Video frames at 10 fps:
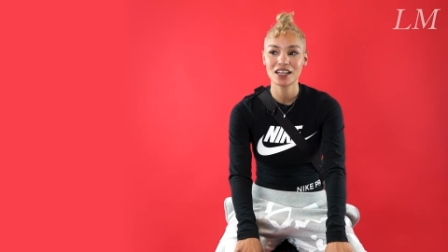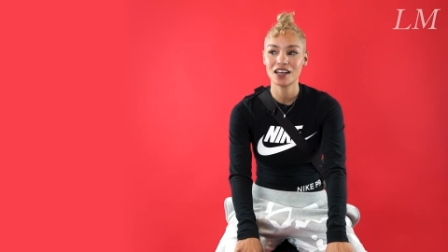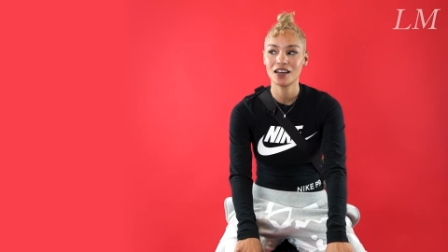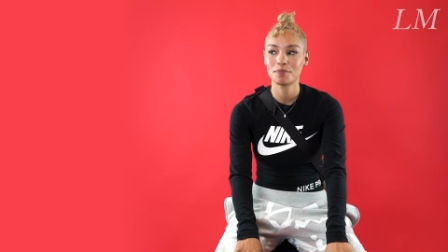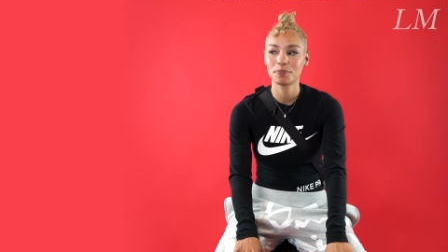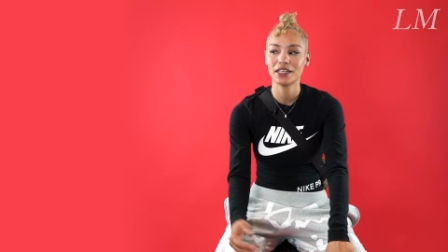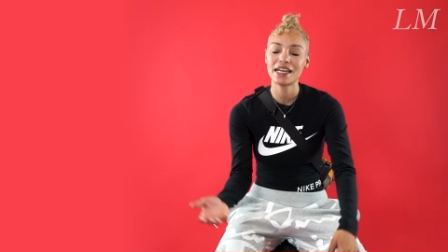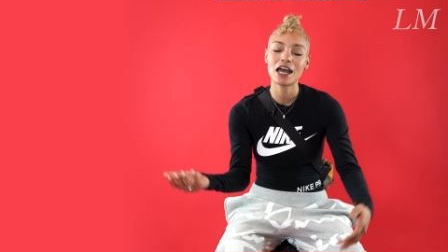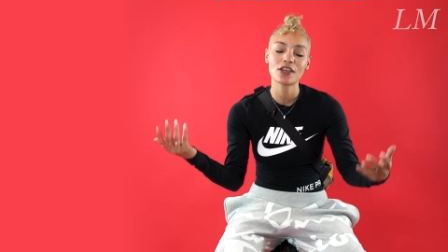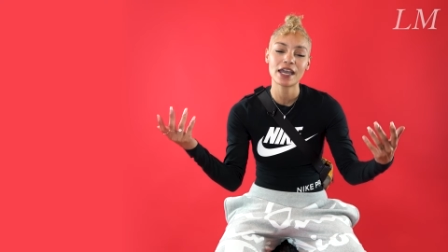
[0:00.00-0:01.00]
Uh, but
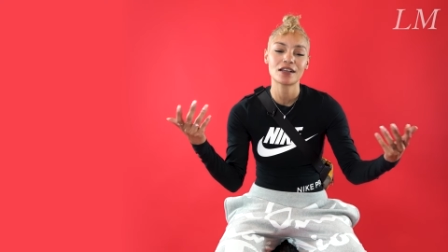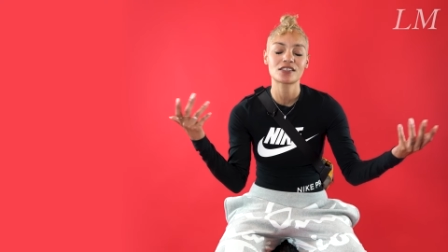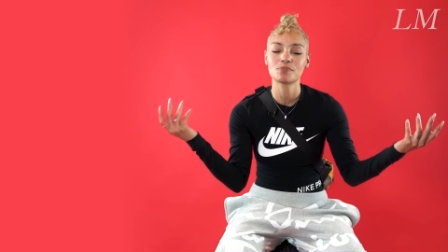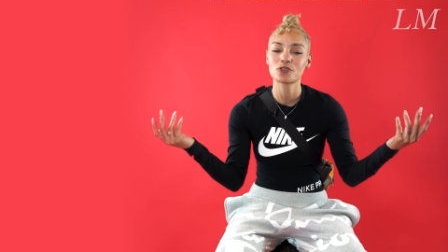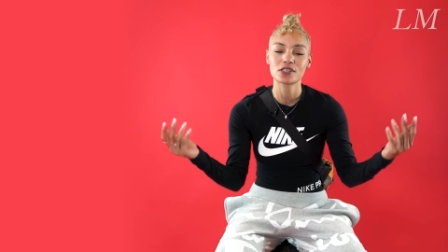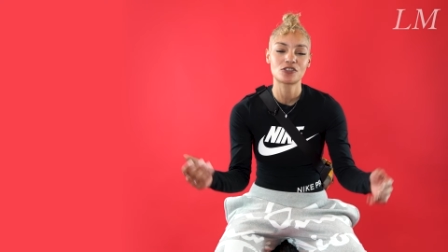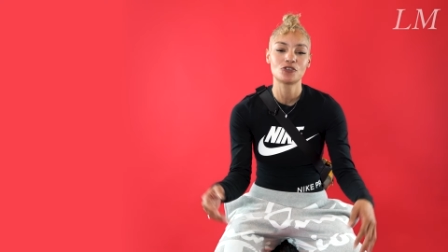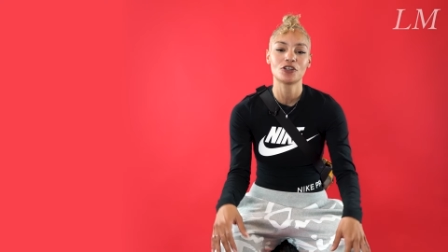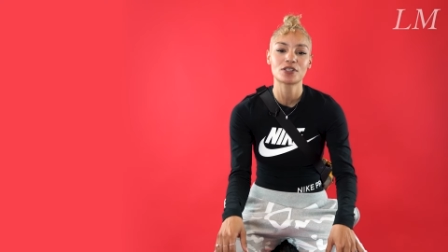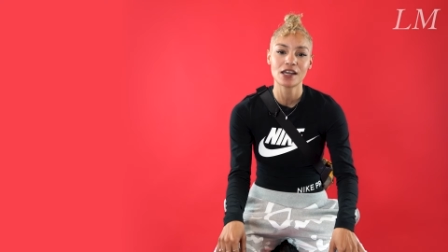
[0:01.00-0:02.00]
now, yeah, it's mostly
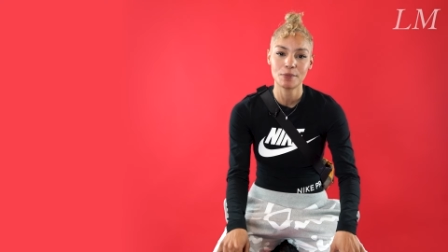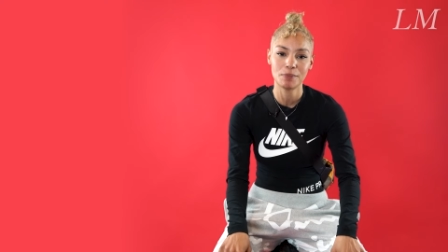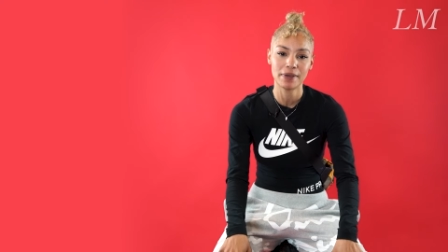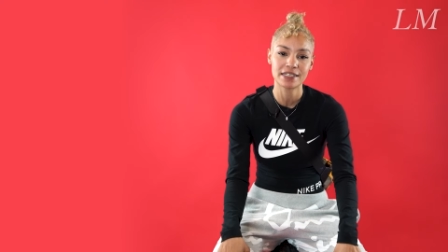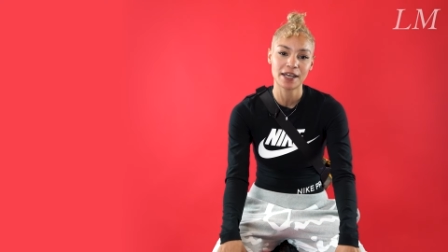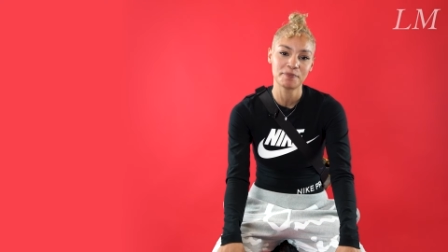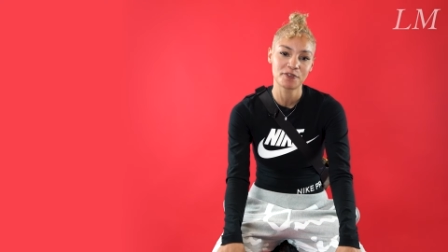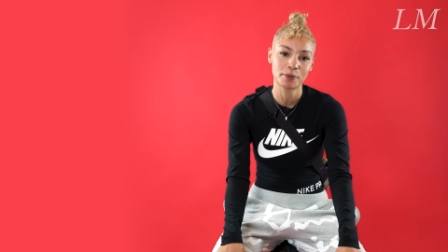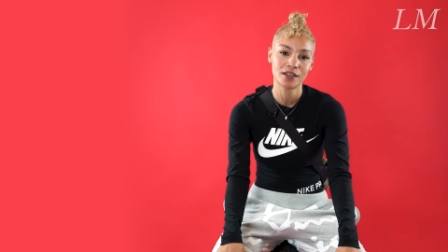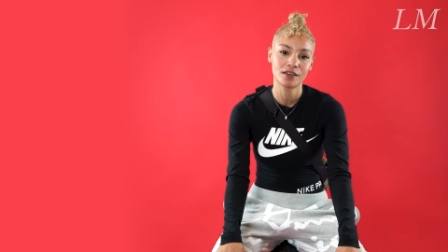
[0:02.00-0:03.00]
studio time and bedtime
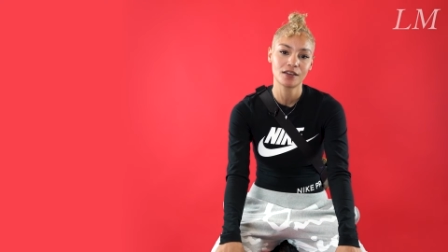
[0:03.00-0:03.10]
for me.